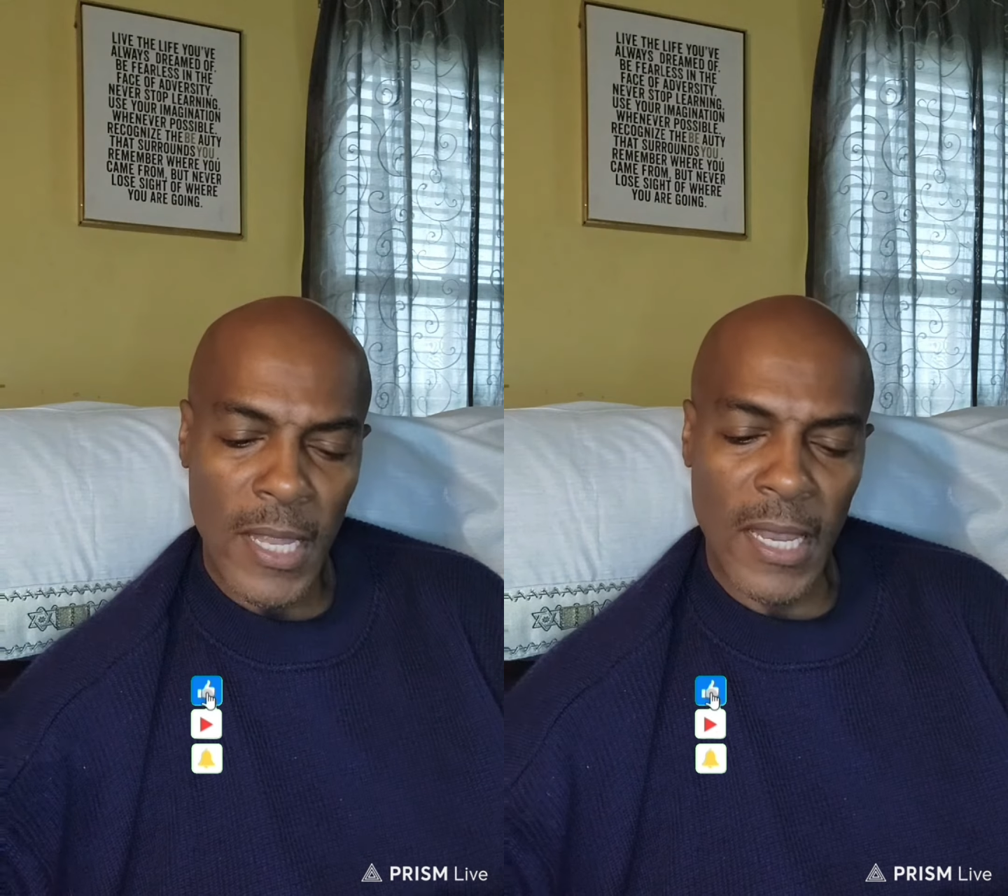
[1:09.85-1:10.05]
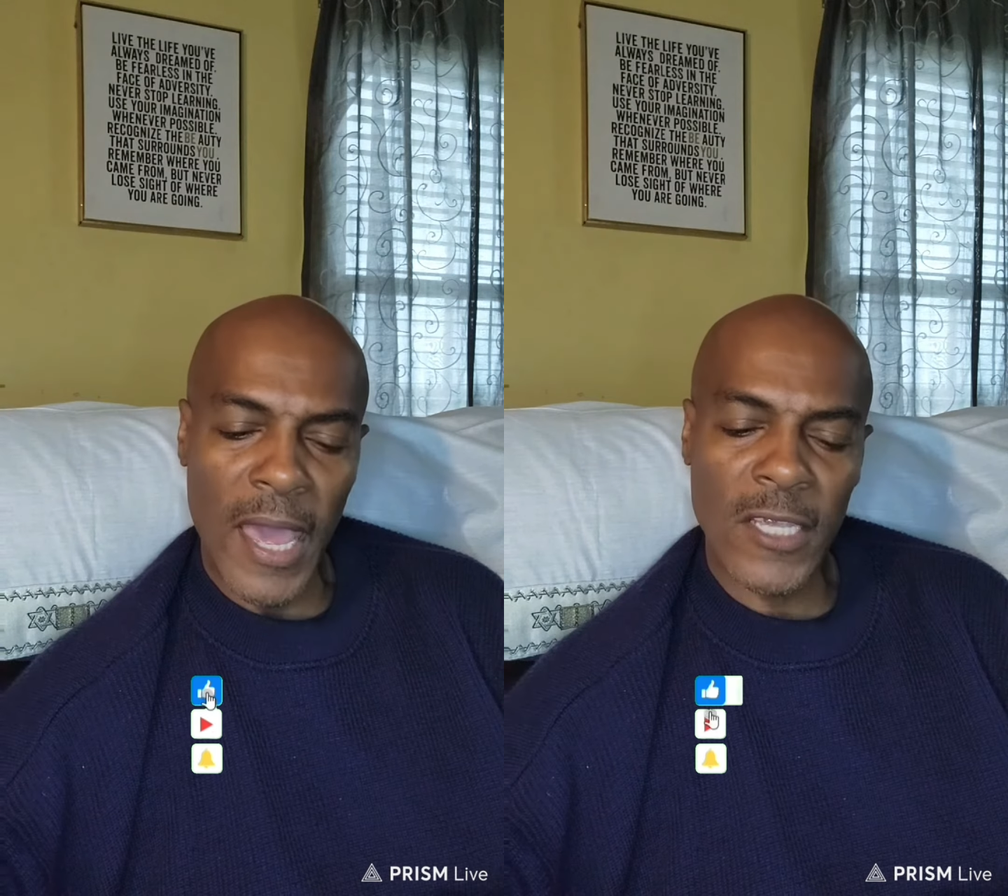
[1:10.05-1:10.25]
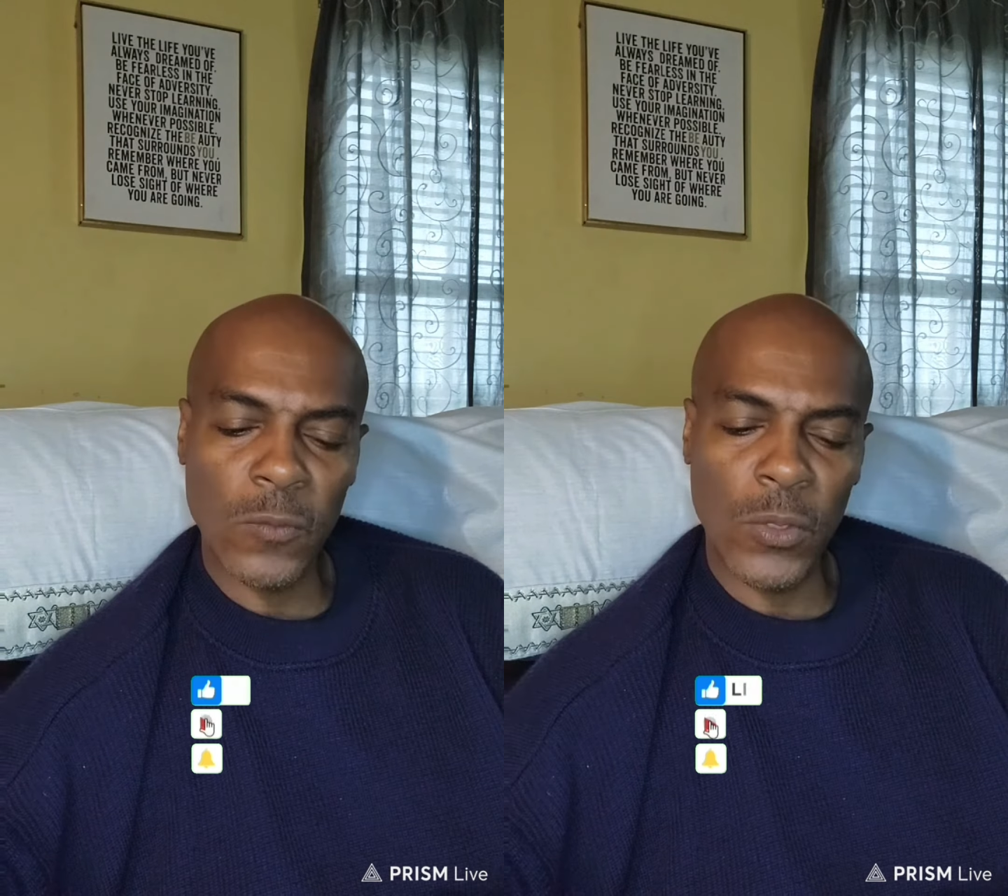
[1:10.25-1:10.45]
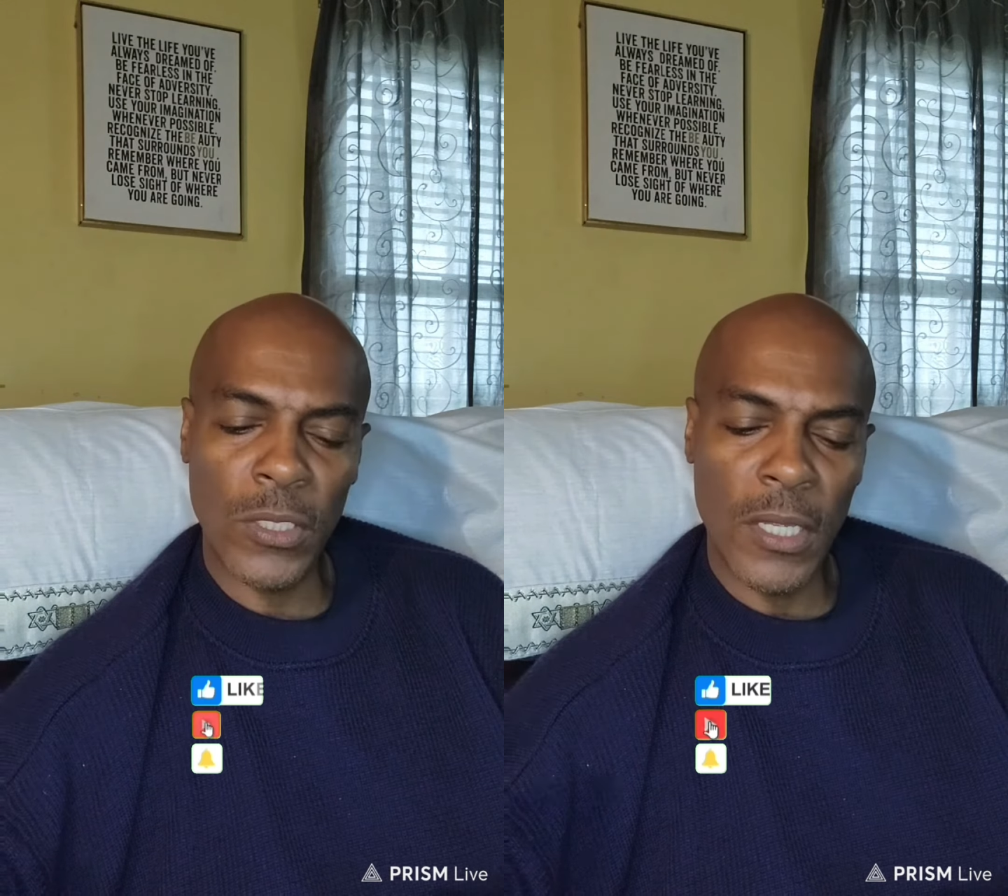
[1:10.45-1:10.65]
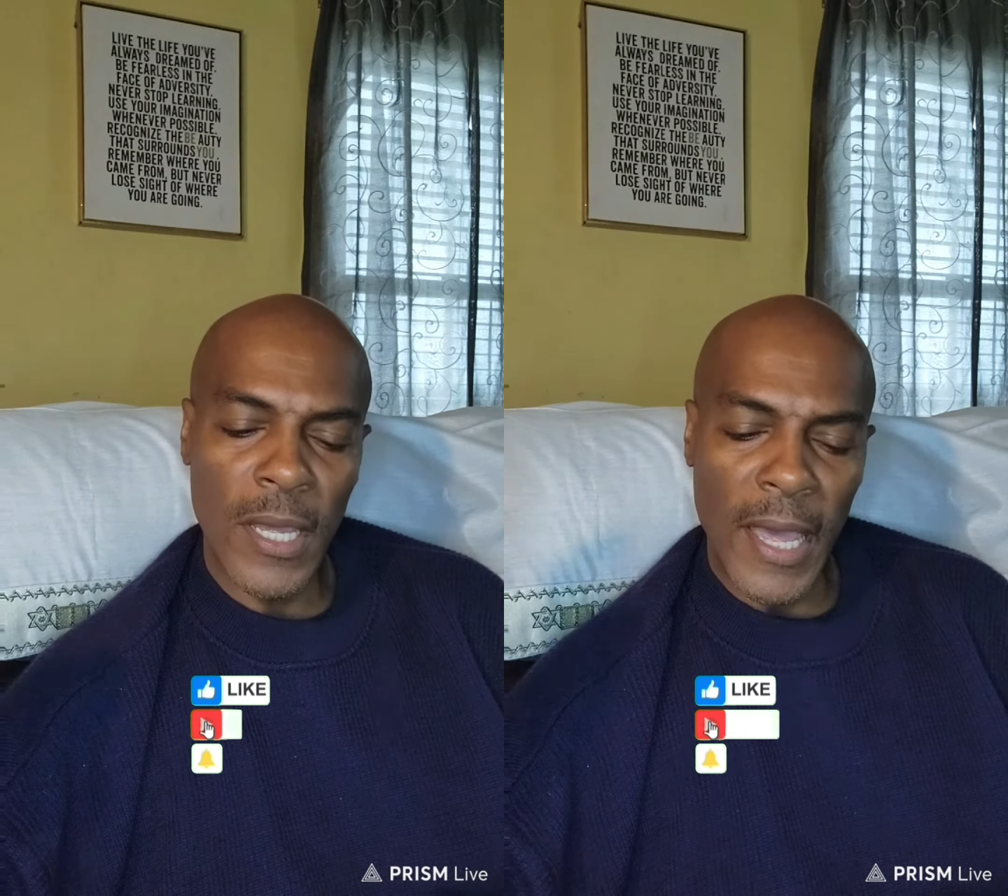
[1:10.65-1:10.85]
Last
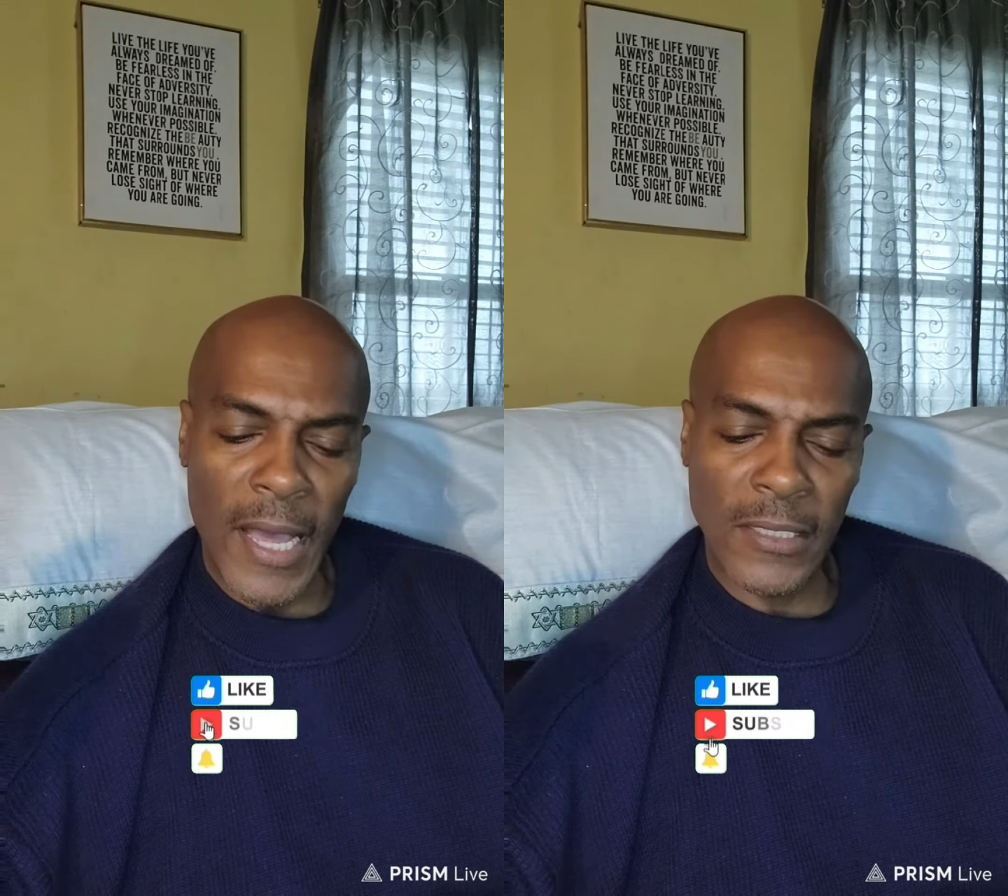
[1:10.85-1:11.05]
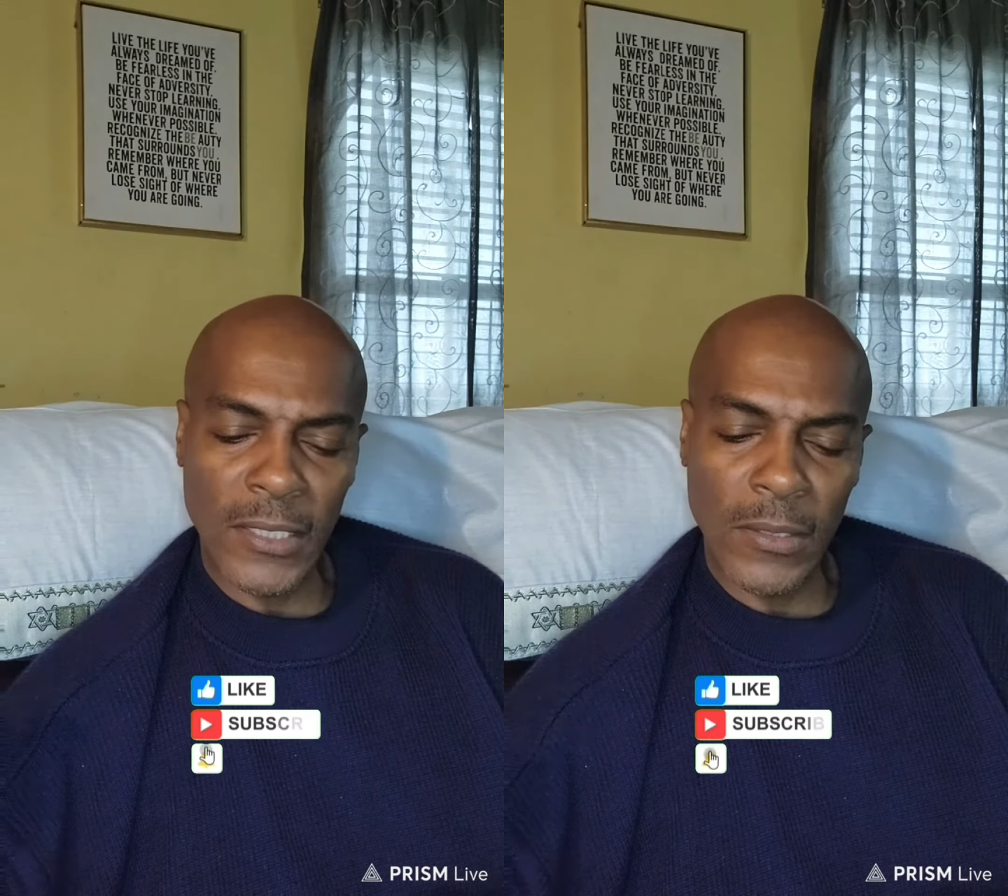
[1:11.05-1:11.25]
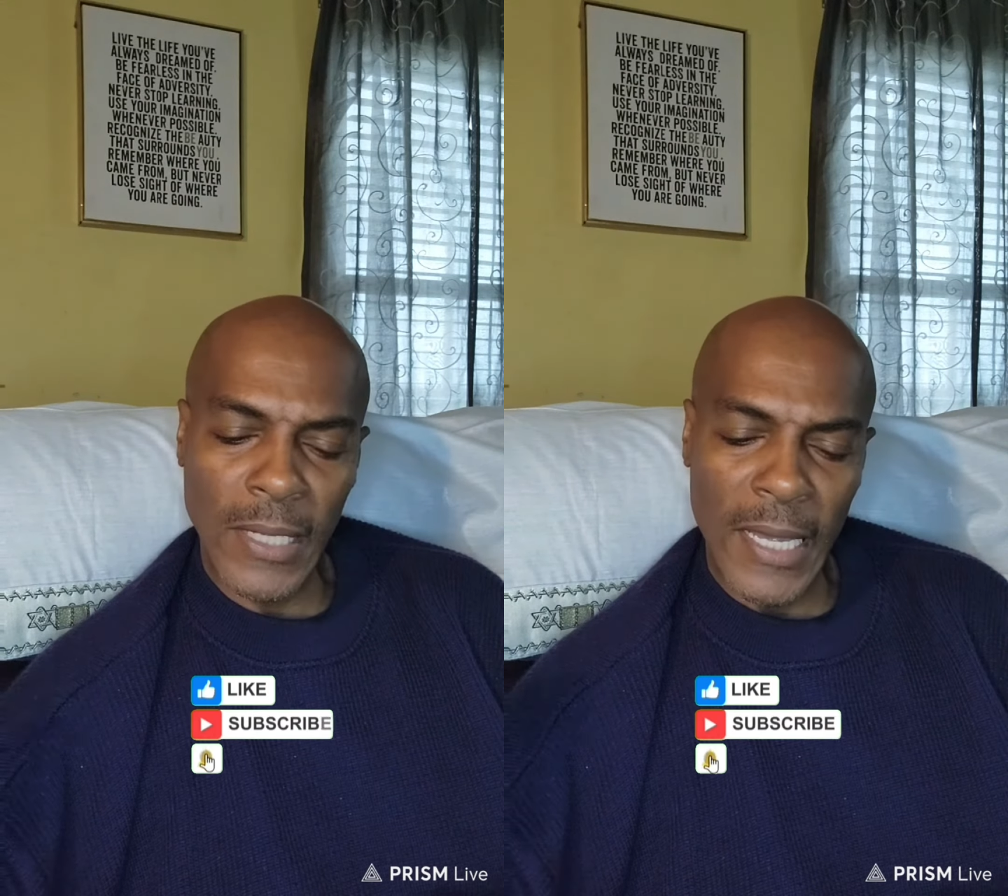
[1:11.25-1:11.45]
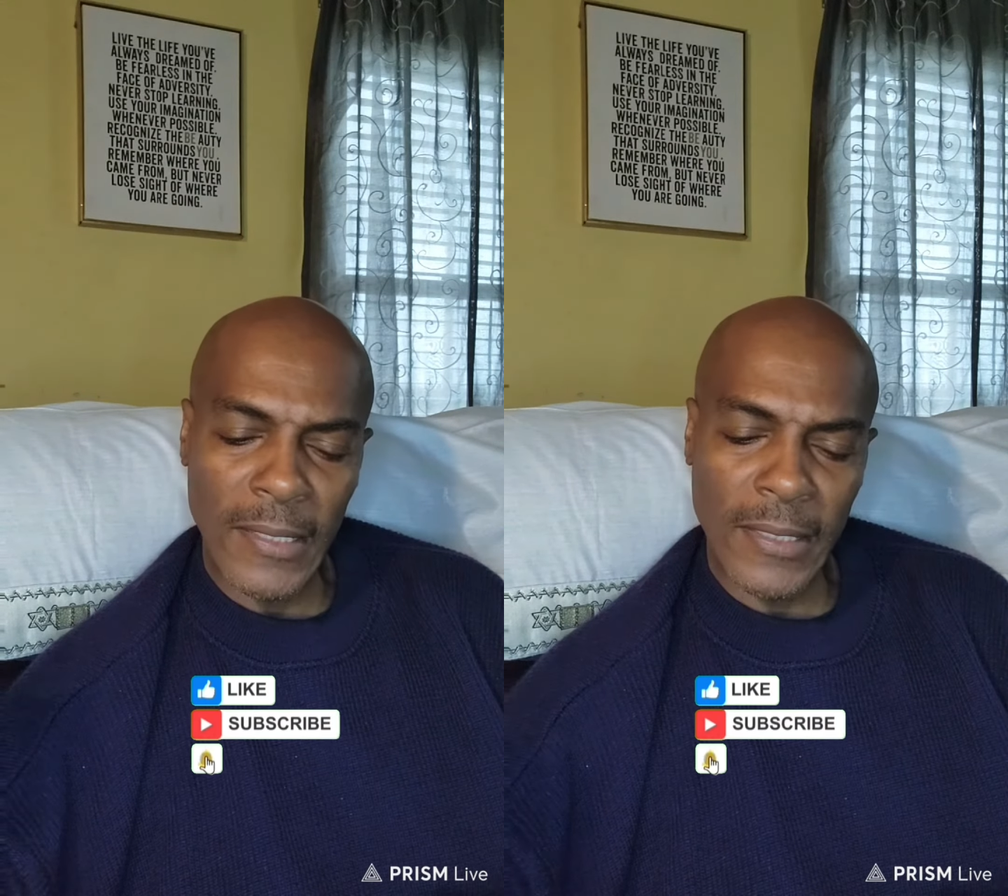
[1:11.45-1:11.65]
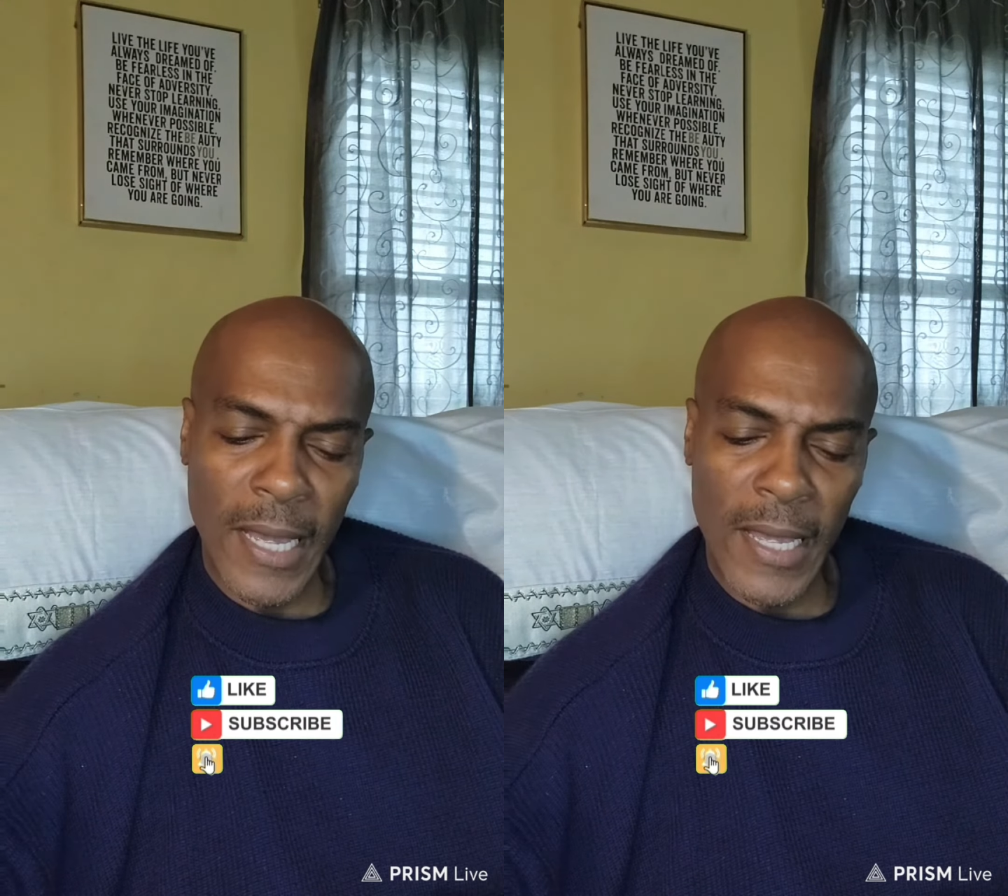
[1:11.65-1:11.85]
one, I shall
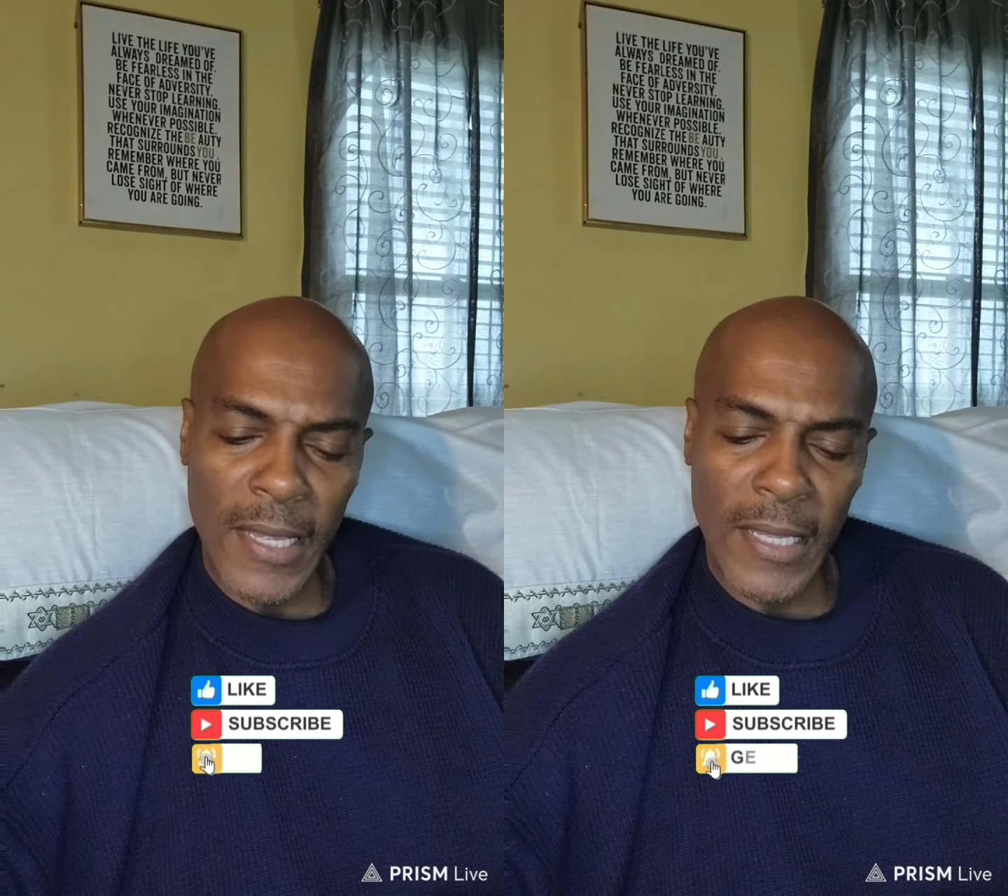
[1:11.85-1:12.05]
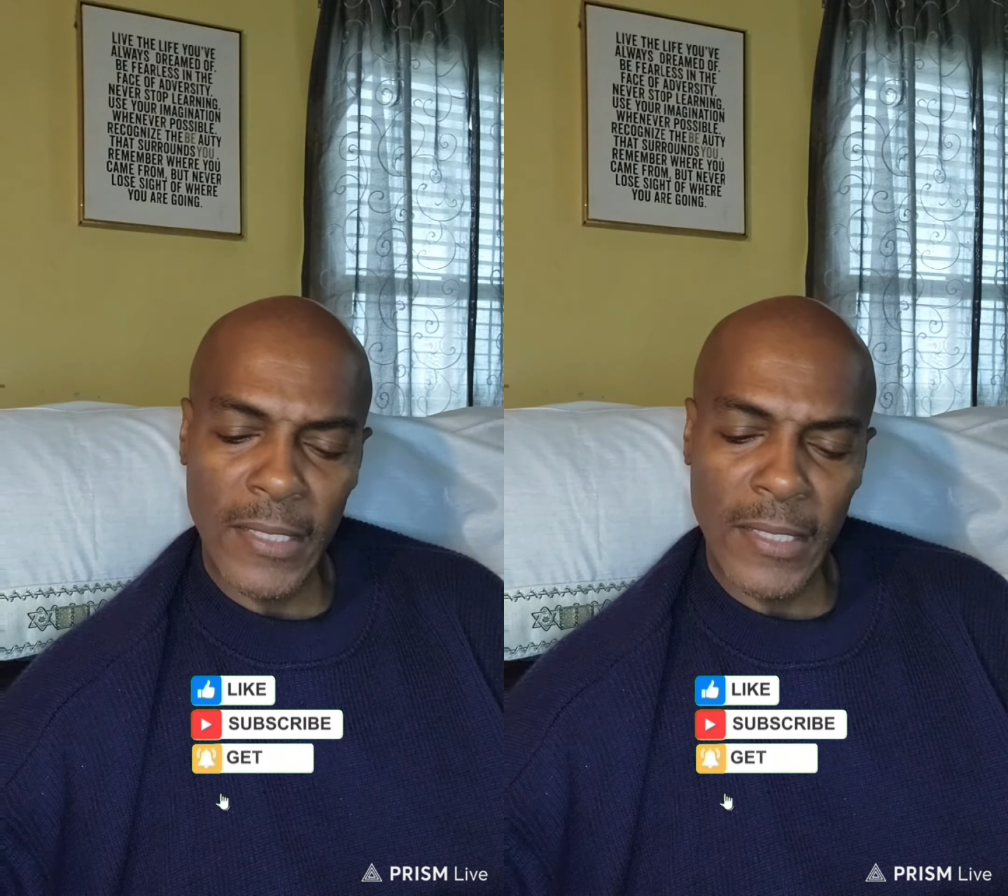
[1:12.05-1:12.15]
not die